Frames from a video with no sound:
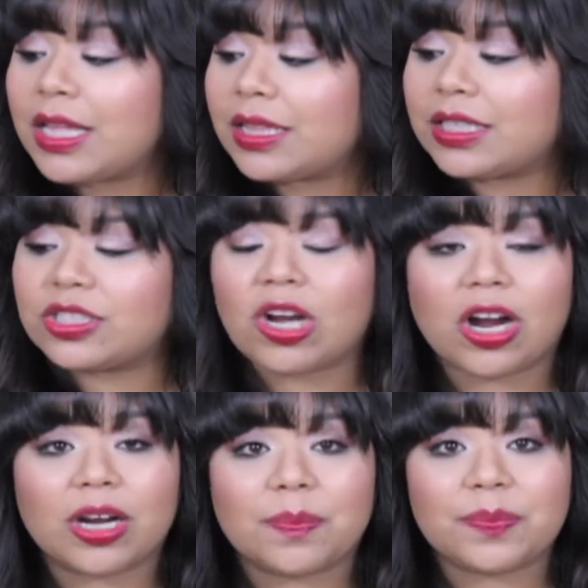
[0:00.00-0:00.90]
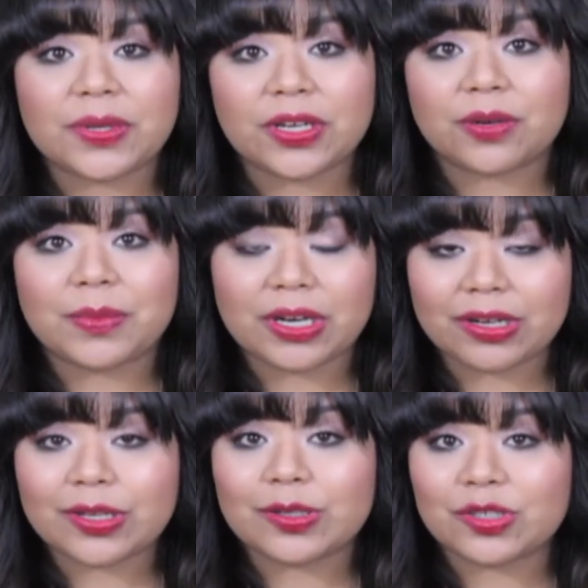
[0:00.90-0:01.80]
the Tarte Pure
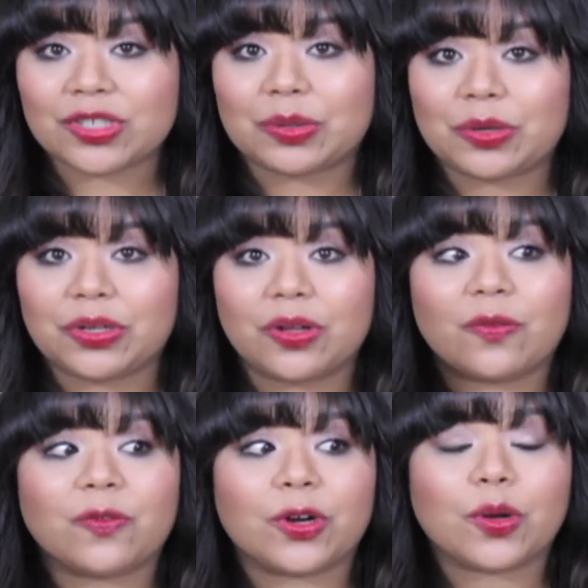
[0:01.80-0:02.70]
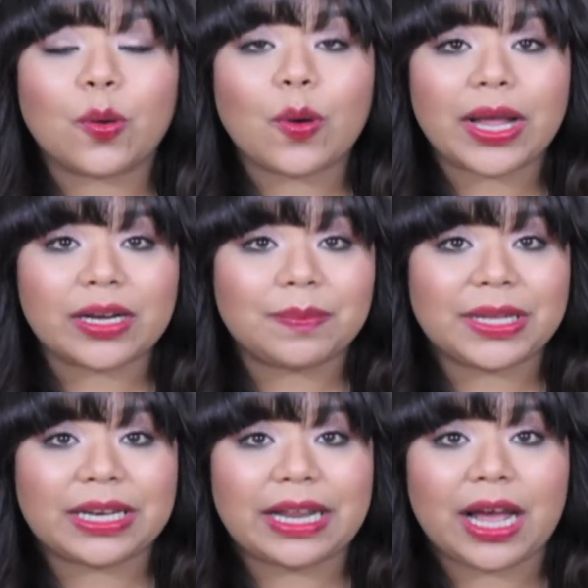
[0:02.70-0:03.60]
Maracuja oil for quite a
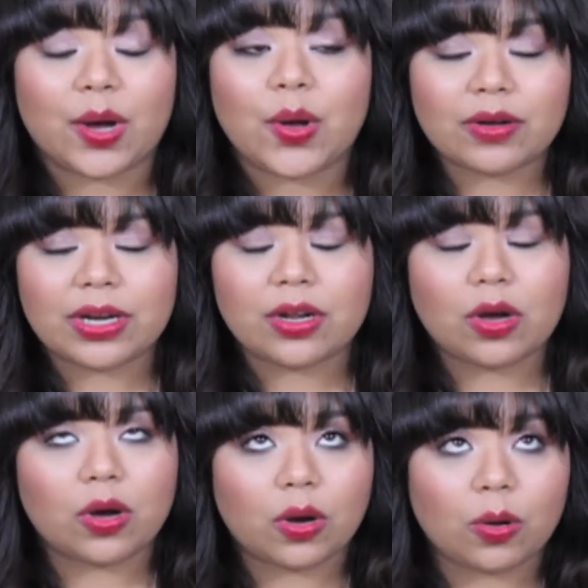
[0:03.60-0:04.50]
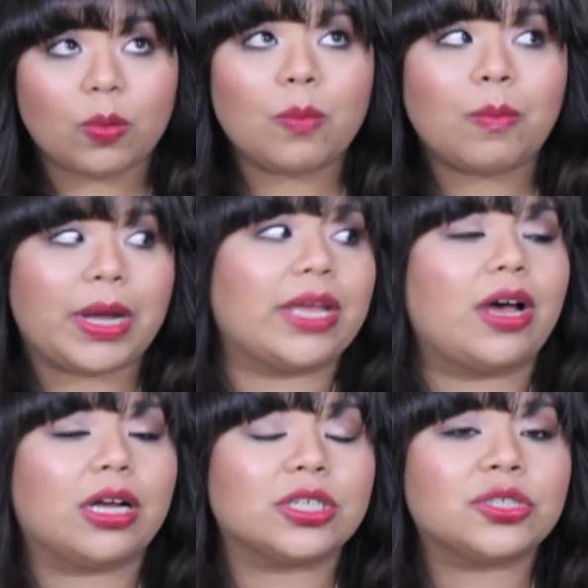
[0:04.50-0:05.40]
bit now, and oh my
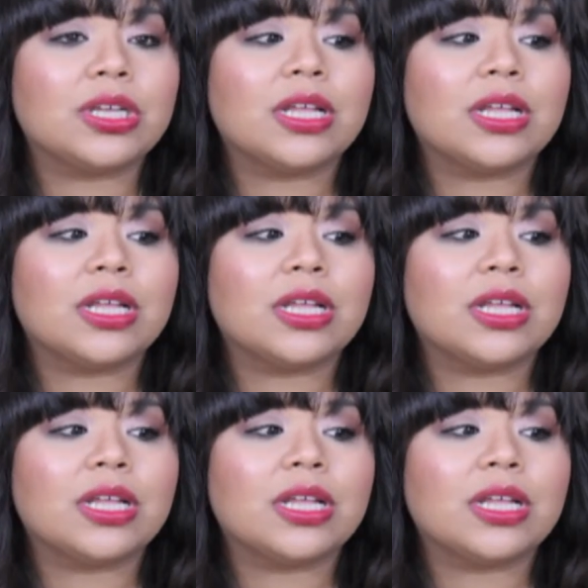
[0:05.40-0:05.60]
gosh,